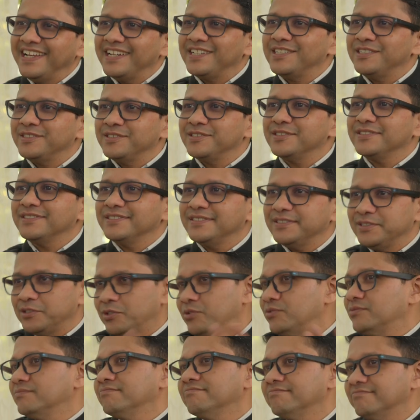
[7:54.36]
and
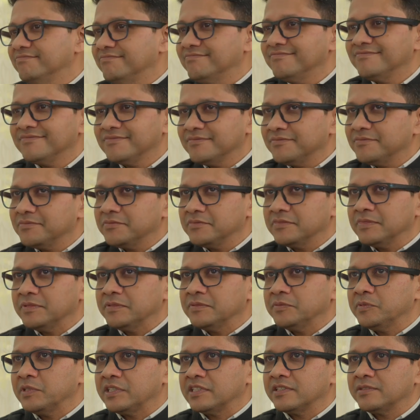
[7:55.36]

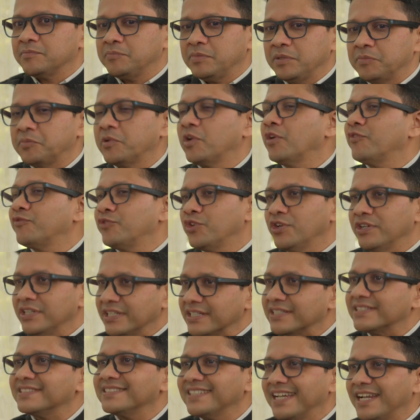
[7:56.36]
with people of your
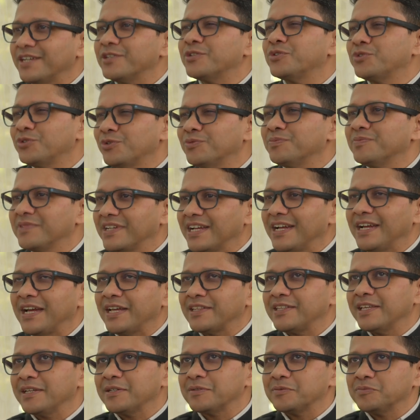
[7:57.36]
ilk. And
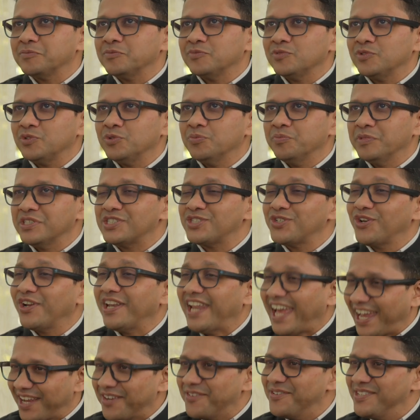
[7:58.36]
I think you miss your
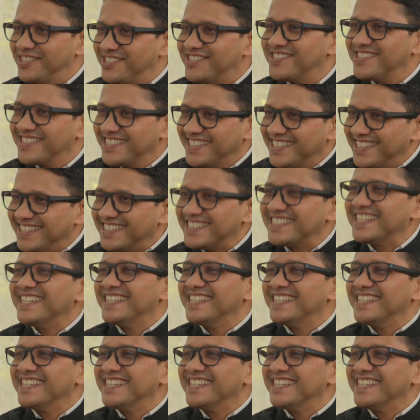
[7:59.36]
language in a sense.